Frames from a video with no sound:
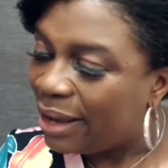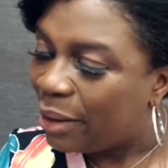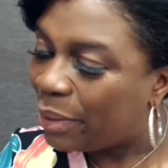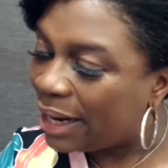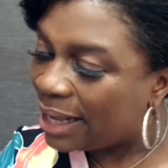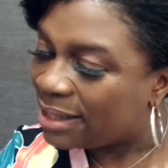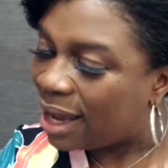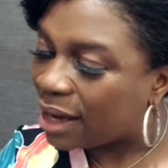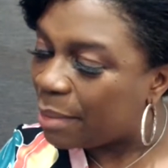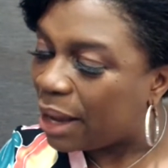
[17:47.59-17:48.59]
And what did I
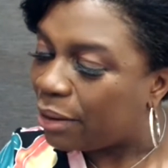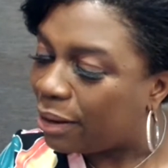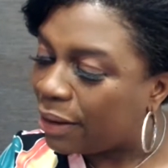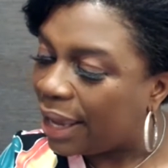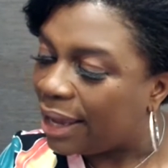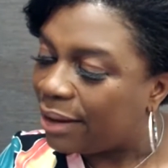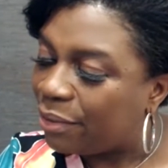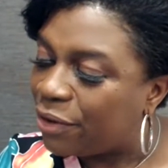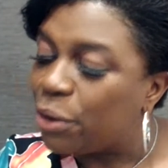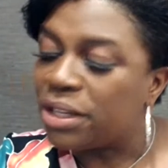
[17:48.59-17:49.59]
talk about? Okay,
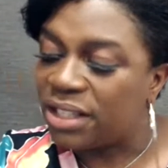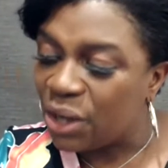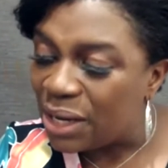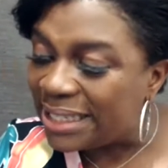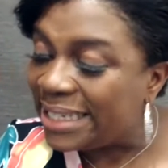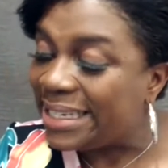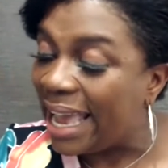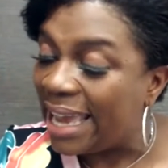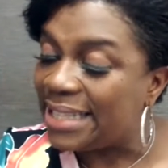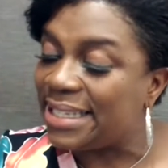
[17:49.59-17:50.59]
focusing on today.